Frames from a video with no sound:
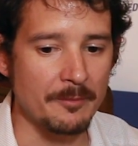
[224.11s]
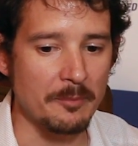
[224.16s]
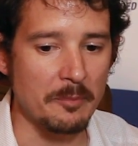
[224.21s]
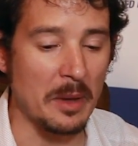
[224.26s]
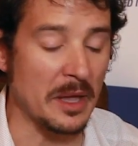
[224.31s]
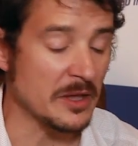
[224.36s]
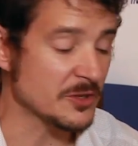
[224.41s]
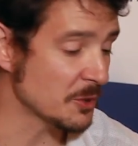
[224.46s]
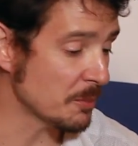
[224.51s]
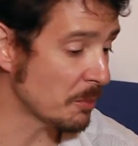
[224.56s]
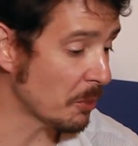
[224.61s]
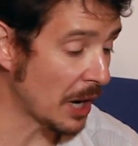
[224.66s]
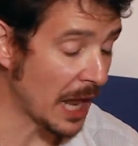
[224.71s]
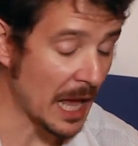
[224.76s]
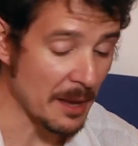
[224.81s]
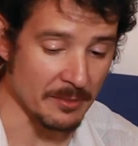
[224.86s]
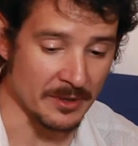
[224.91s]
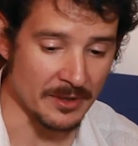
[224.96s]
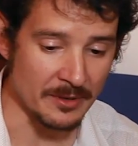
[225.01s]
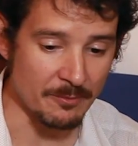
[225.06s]
based on
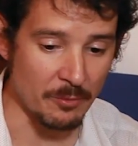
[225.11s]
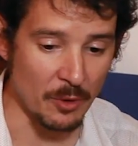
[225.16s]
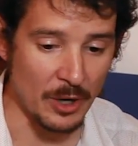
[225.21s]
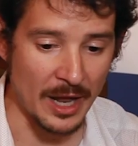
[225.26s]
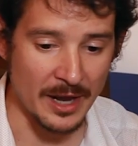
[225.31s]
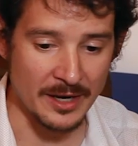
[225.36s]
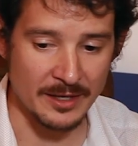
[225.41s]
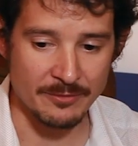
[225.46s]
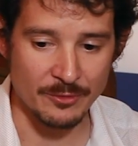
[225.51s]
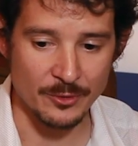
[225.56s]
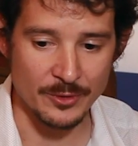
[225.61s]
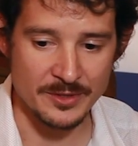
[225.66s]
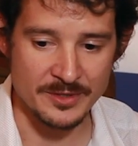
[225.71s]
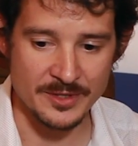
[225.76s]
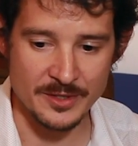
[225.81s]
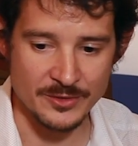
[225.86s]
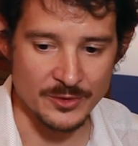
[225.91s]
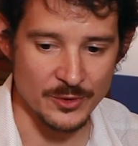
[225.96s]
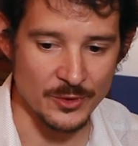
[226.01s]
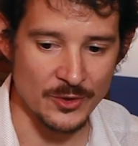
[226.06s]
Polanyi, Polanyi, for
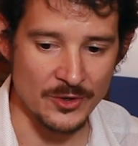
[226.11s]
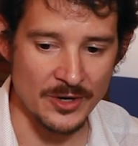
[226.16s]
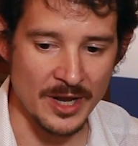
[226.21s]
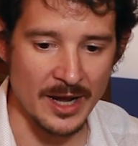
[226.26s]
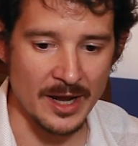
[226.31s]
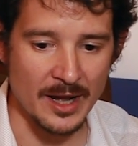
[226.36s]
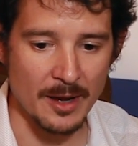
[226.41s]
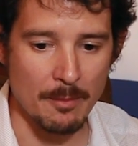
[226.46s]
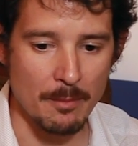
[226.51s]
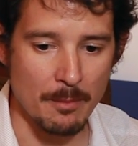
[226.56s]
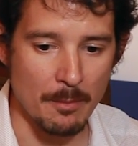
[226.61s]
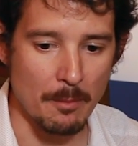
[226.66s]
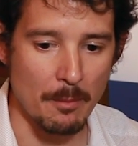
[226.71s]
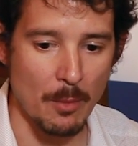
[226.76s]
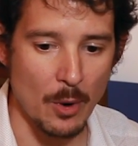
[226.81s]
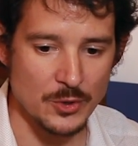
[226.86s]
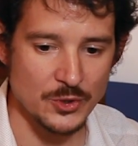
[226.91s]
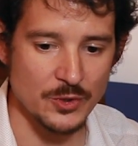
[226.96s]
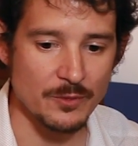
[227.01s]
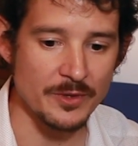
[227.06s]
instance, on Nonaka,
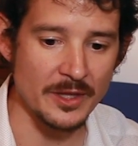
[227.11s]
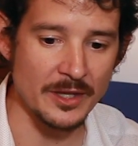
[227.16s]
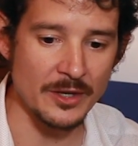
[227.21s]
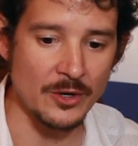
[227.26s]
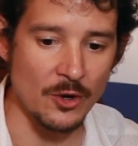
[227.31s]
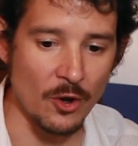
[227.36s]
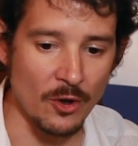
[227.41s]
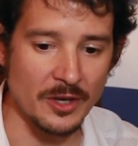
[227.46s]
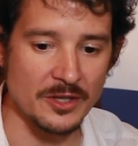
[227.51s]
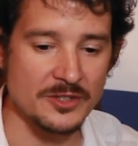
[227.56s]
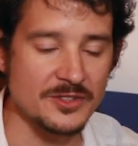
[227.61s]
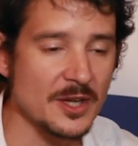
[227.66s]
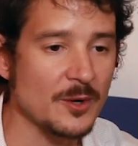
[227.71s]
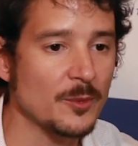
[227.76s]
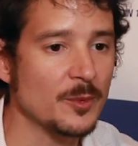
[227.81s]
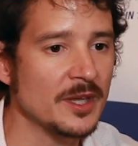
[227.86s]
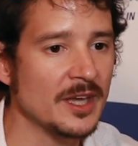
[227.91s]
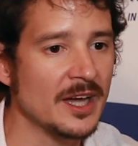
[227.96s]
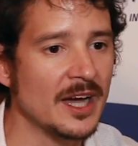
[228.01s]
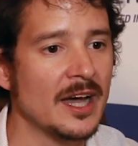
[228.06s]
most of the knowledge that
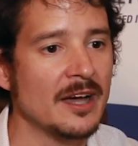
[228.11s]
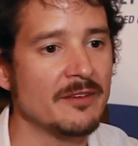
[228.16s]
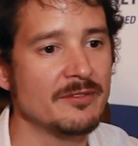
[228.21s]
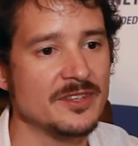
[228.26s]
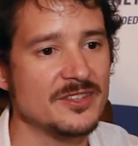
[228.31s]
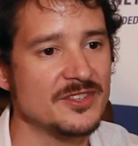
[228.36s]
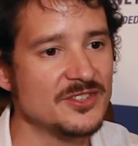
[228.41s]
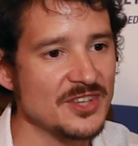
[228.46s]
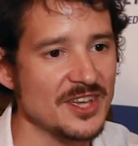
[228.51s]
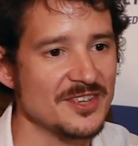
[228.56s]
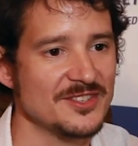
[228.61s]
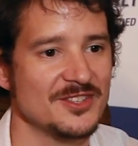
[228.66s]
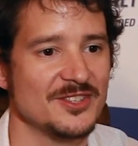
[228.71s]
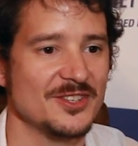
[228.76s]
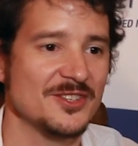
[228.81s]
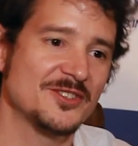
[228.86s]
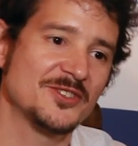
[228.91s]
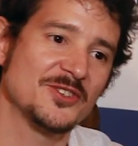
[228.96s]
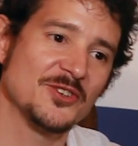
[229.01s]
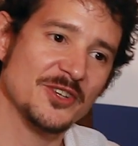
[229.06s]
we have is tacit,
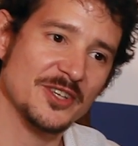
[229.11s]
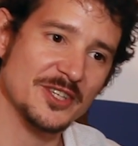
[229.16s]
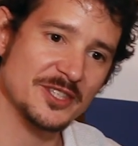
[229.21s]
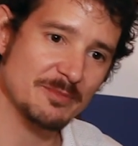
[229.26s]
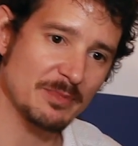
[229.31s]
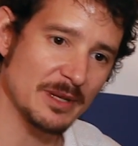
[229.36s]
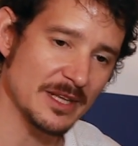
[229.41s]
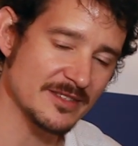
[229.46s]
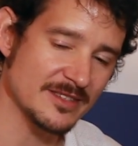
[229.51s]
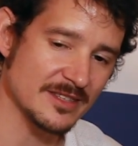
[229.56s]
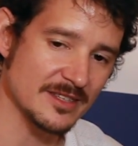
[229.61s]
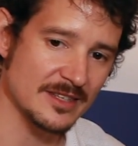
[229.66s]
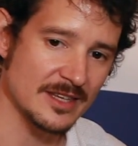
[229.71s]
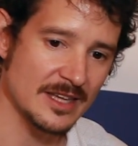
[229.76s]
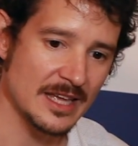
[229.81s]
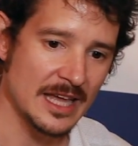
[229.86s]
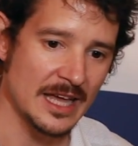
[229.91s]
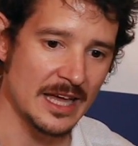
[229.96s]
it's not explicit.